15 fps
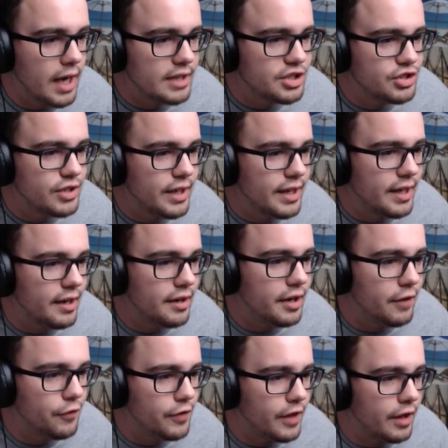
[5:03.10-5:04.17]
I just need to get in
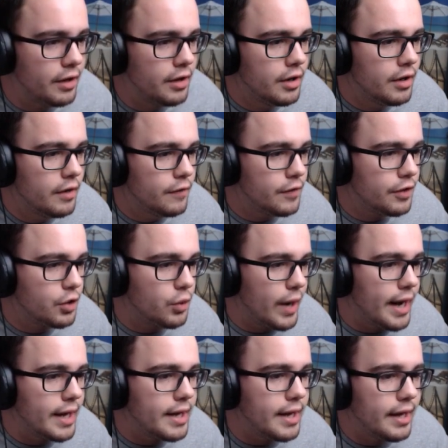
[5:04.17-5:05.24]
here for the for the
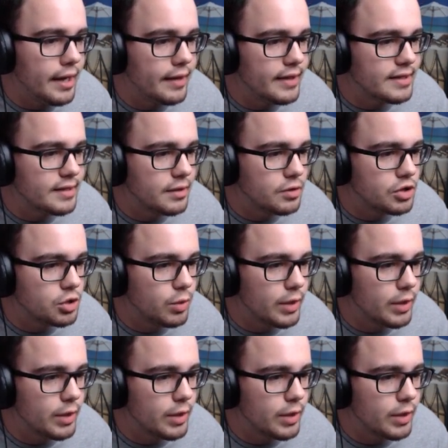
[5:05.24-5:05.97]
gray key and this little